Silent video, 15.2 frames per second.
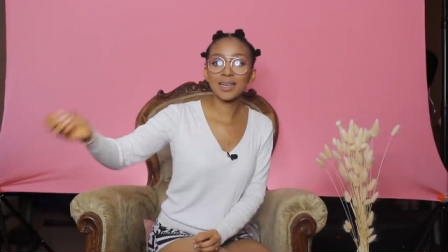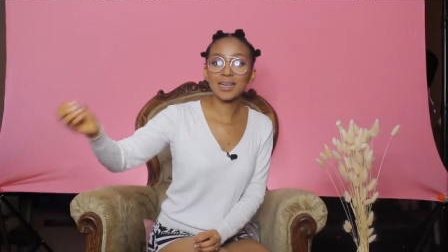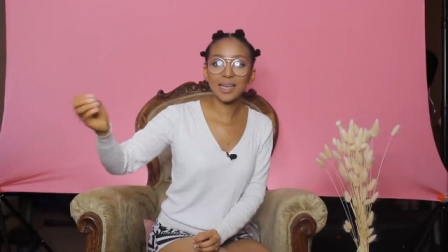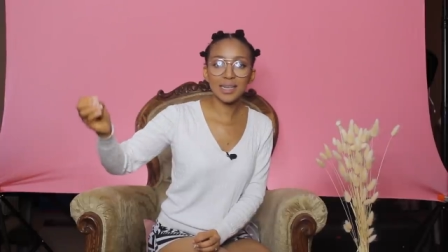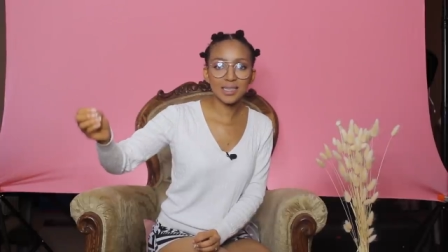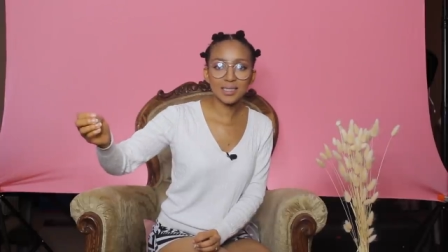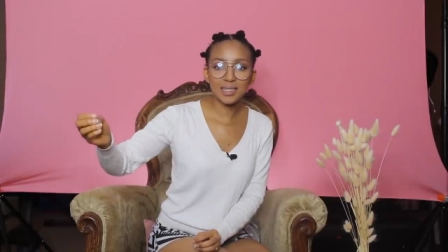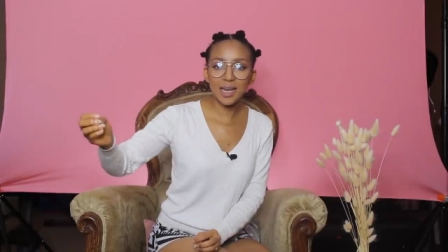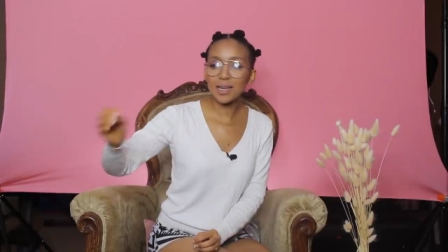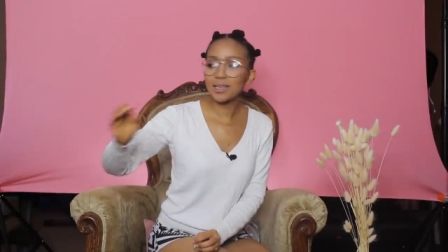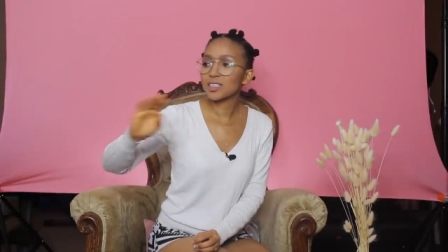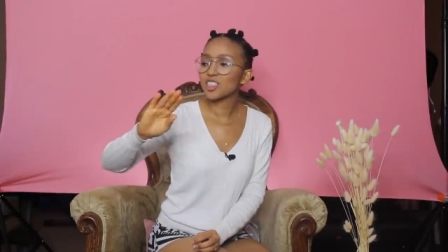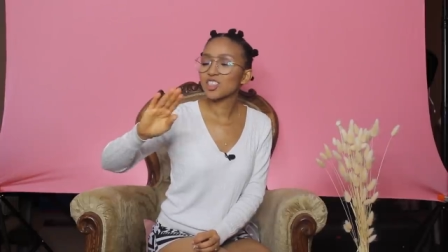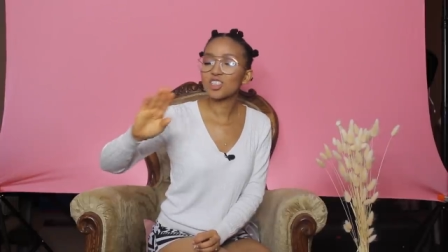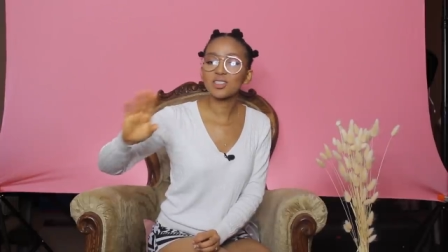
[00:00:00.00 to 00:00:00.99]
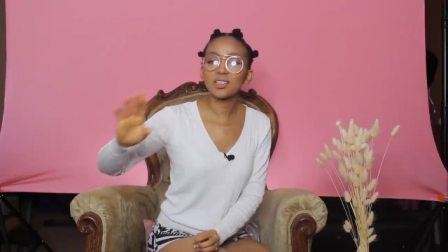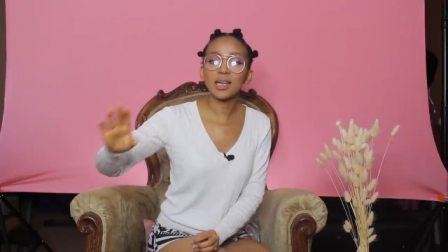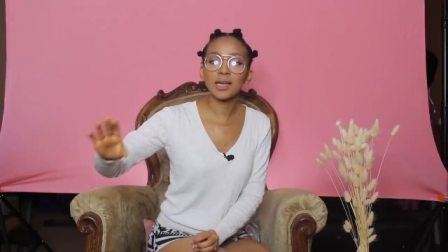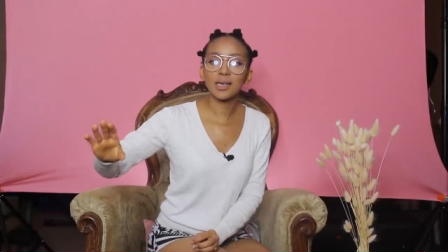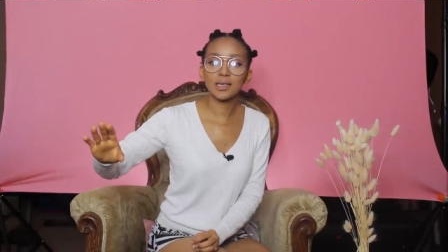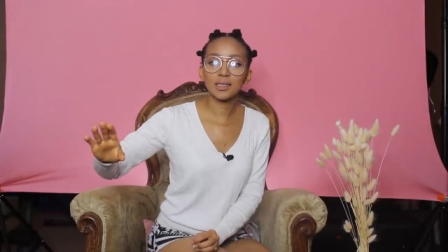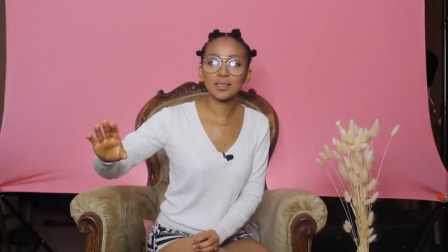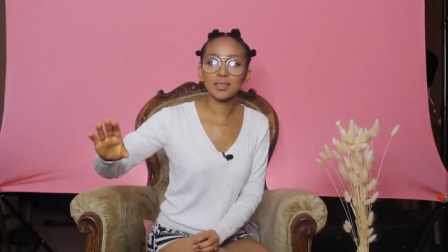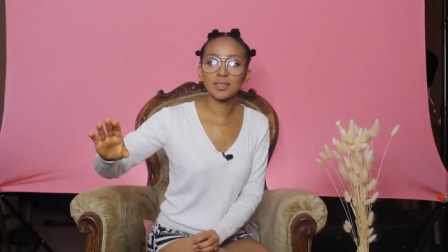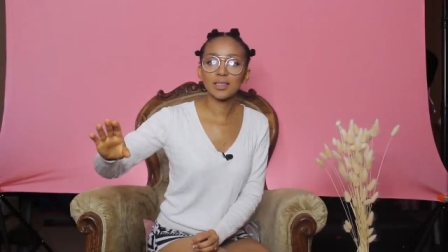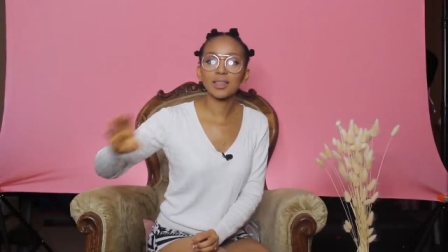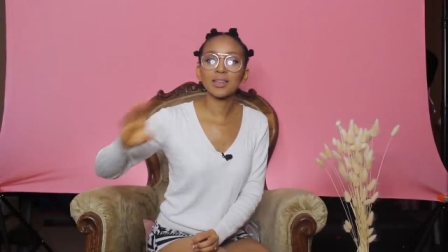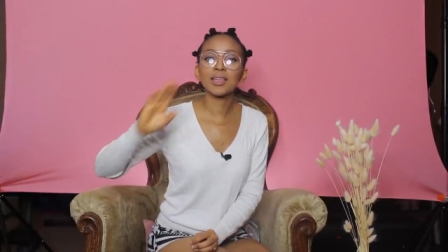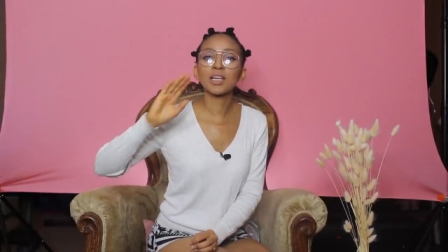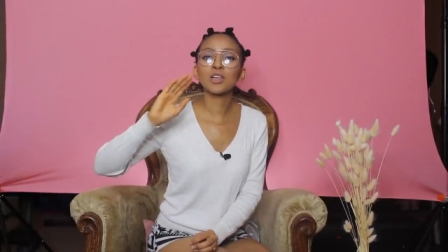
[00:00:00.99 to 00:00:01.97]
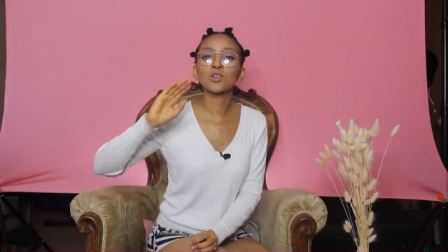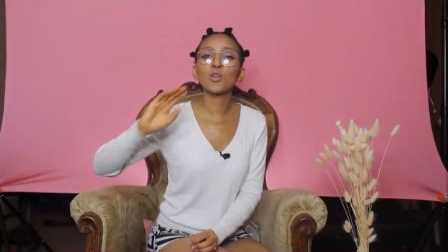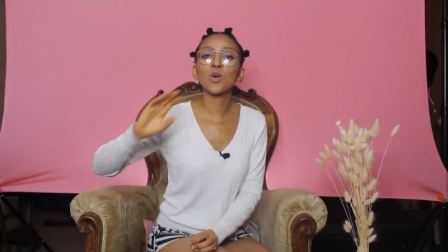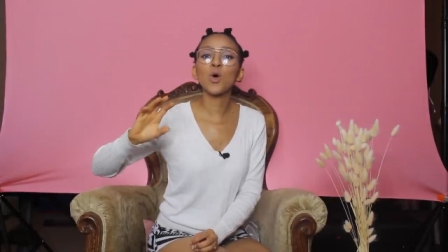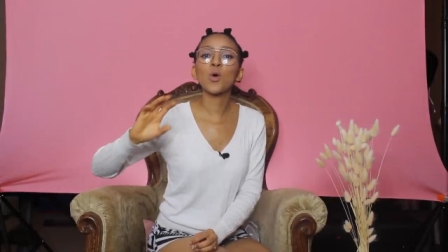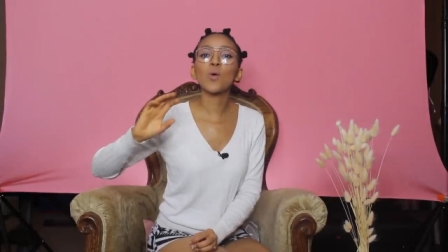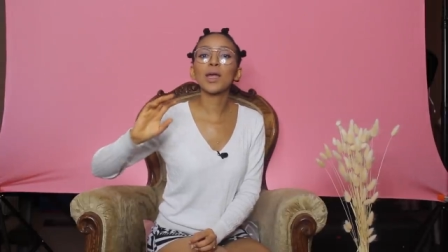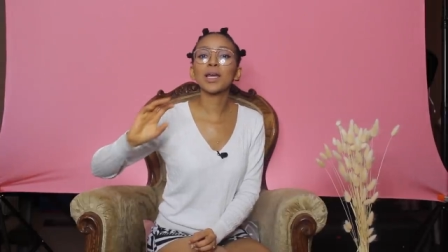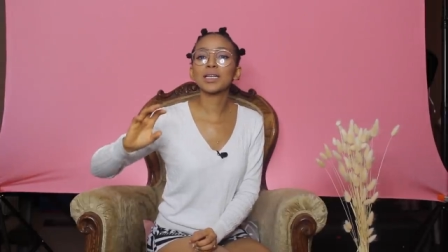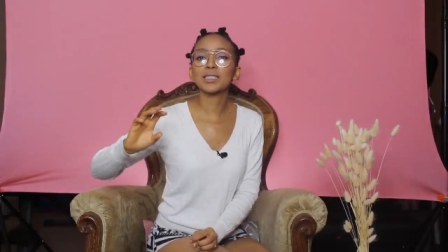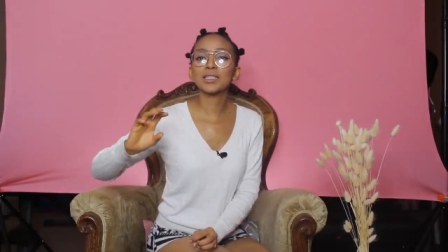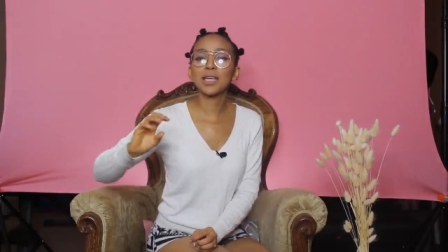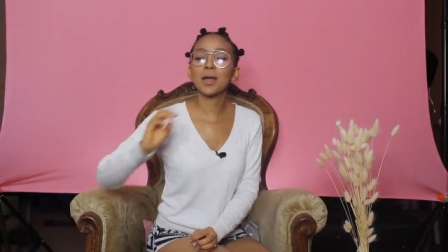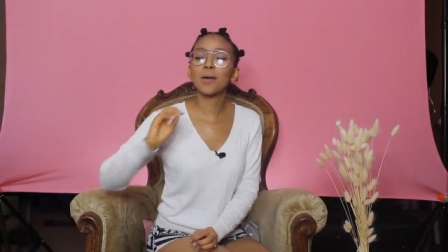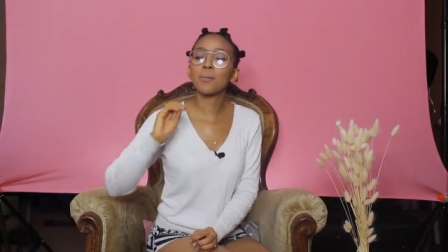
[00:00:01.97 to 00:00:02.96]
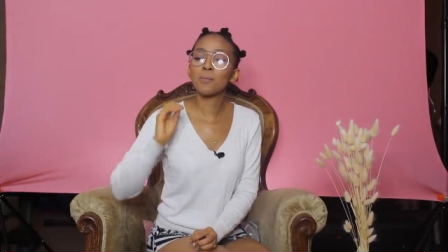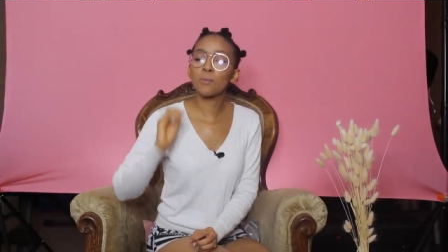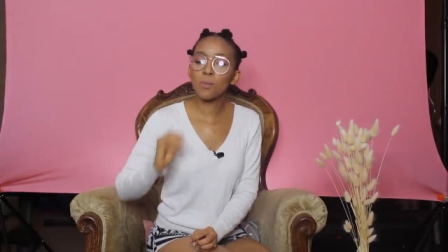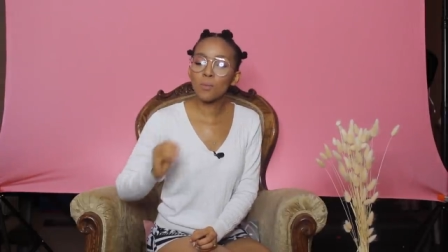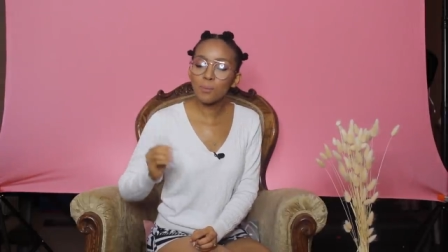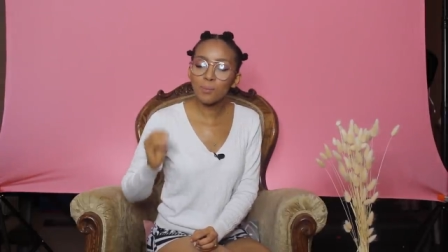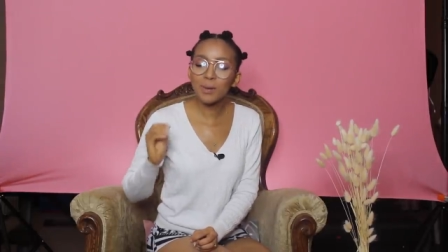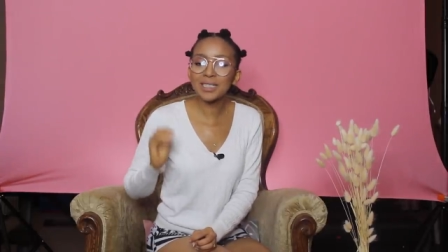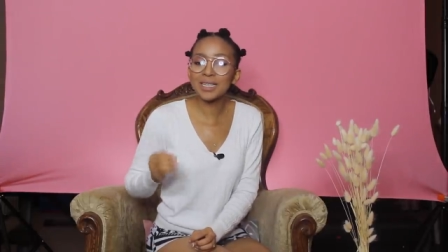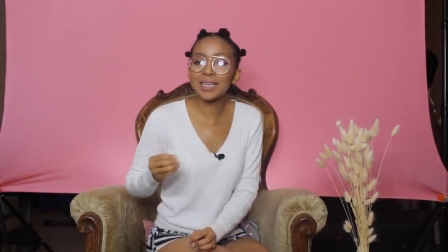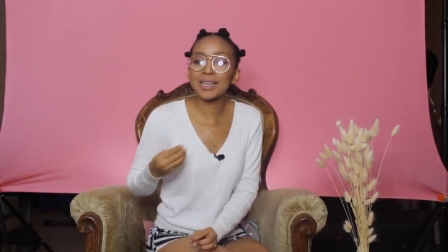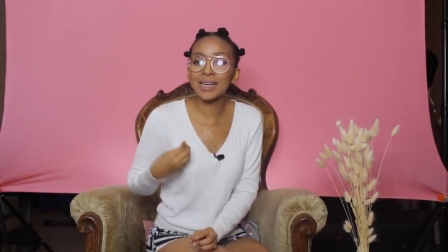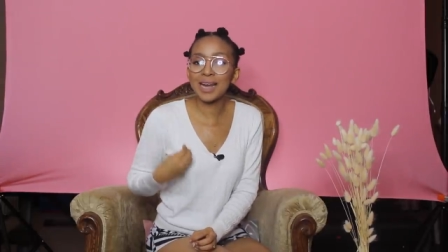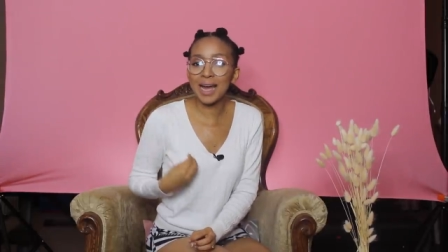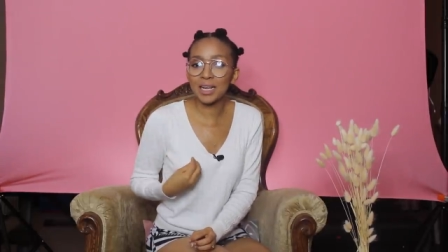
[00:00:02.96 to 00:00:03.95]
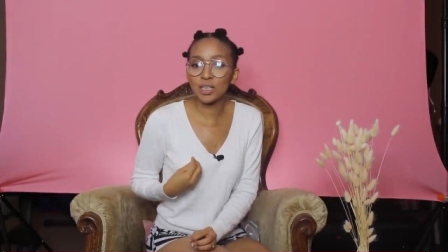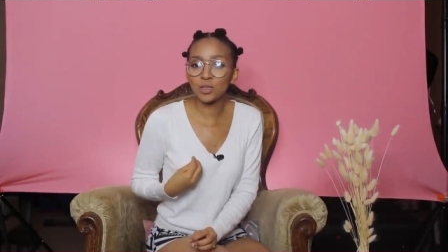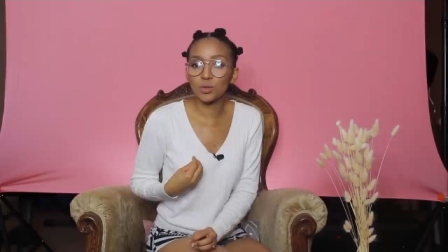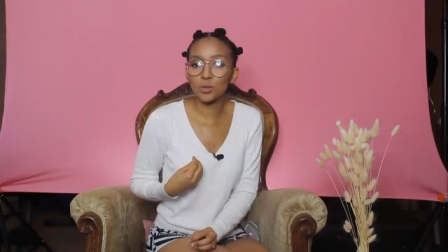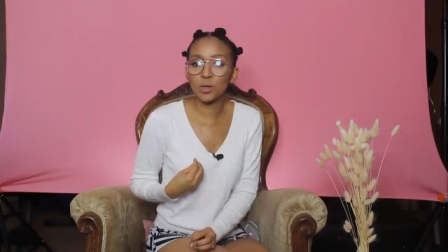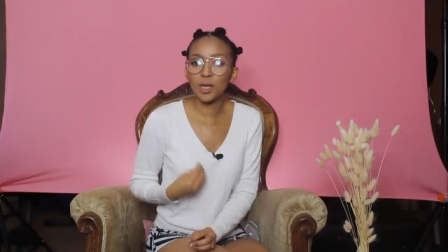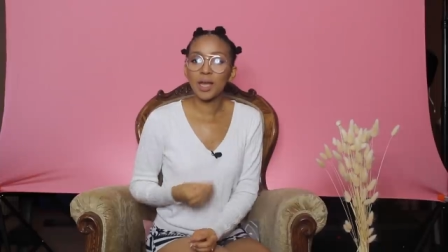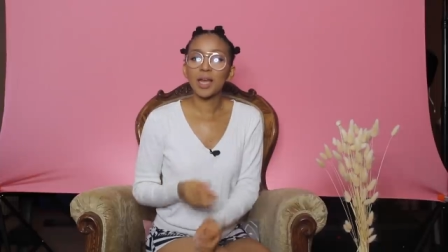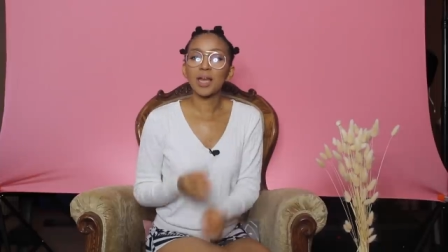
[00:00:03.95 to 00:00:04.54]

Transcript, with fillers: An editor just edits. They know editing better than I do.